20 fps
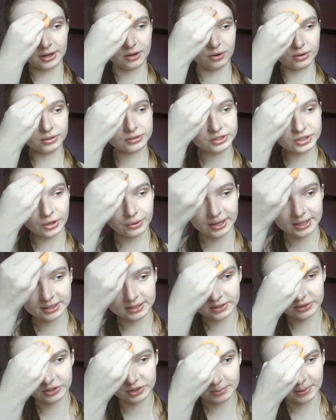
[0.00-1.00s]
not soak into
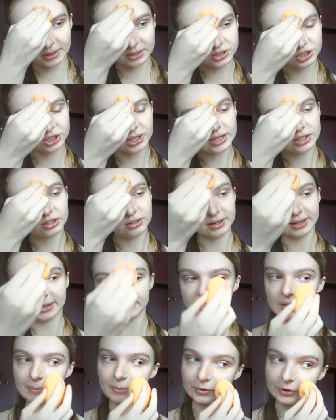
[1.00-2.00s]
the sponge and actually get
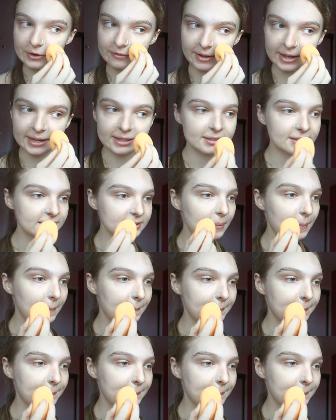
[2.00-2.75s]
some on your face.